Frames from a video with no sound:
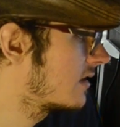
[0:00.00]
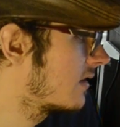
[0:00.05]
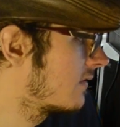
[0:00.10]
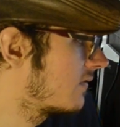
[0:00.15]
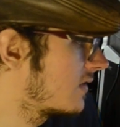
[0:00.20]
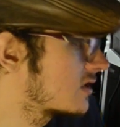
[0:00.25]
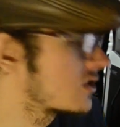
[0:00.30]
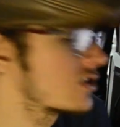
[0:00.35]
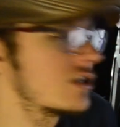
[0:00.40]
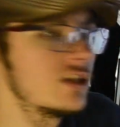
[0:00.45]

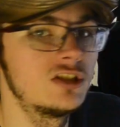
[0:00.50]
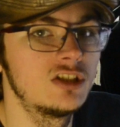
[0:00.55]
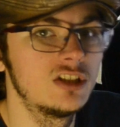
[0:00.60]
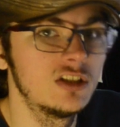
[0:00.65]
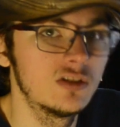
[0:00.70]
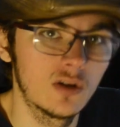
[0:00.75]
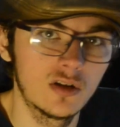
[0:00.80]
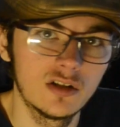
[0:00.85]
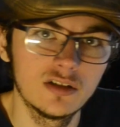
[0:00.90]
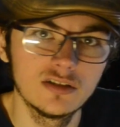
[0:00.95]
eventually she
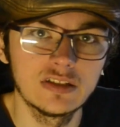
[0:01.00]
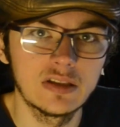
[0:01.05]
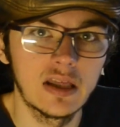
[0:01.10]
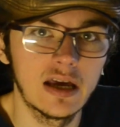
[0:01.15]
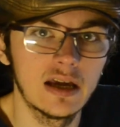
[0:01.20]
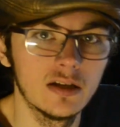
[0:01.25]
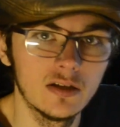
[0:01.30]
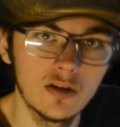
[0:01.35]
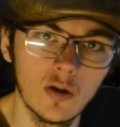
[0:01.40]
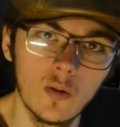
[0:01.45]
learns
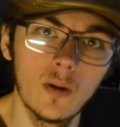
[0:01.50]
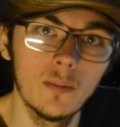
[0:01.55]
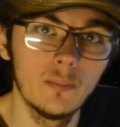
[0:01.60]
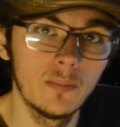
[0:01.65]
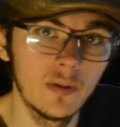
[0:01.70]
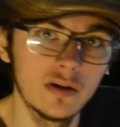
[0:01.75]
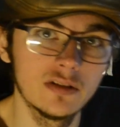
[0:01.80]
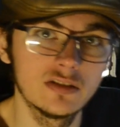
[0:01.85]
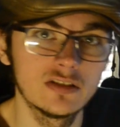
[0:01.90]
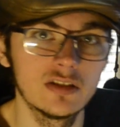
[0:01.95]
that,
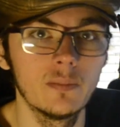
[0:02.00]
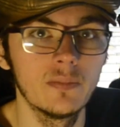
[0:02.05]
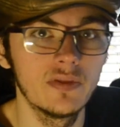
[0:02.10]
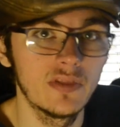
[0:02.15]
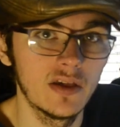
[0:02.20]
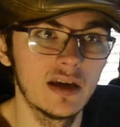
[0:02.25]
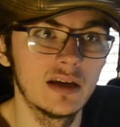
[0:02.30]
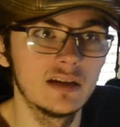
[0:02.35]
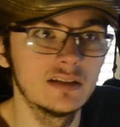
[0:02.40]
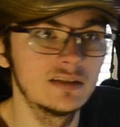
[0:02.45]
some
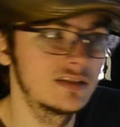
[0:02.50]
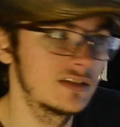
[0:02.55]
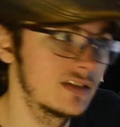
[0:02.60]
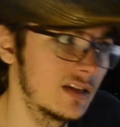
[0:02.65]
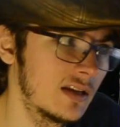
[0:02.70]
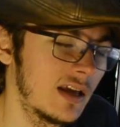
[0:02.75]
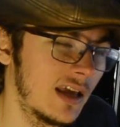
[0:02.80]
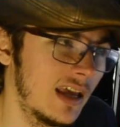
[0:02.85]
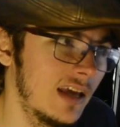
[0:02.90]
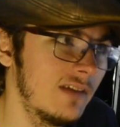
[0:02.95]
things,
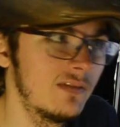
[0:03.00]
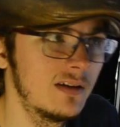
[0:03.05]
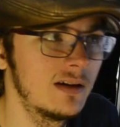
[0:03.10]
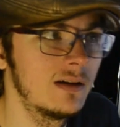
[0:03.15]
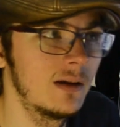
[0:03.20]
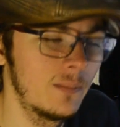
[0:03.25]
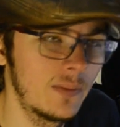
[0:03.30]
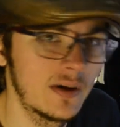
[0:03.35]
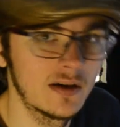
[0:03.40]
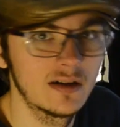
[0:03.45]
even
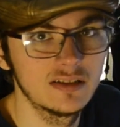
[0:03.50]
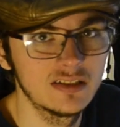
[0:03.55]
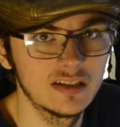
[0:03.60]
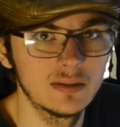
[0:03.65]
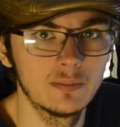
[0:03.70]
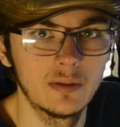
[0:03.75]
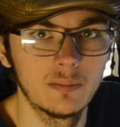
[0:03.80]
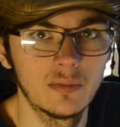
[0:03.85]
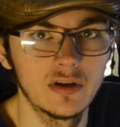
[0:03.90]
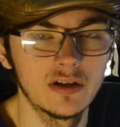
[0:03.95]
embarrassing
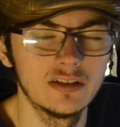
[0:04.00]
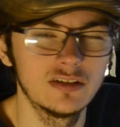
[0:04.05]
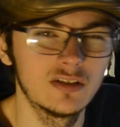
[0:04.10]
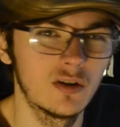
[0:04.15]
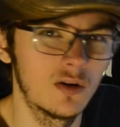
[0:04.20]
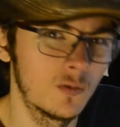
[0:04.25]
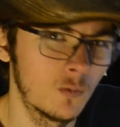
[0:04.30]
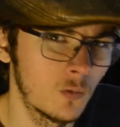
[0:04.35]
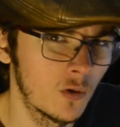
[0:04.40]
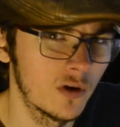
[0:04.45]
memories,
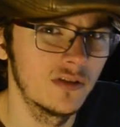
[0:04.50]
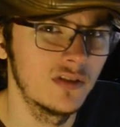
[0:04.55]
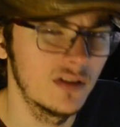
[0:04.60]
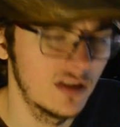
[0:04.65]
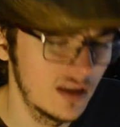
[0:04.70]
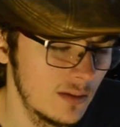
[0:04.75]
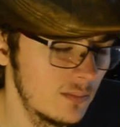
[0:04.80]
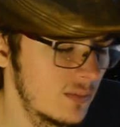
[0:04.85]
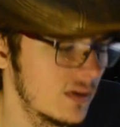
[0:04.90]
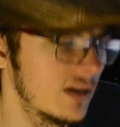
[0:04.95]
are worth
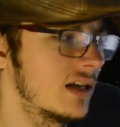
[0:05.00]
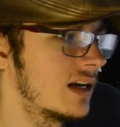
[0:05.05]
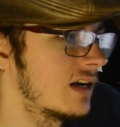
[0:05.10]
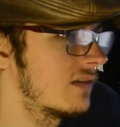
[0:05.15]
keeping and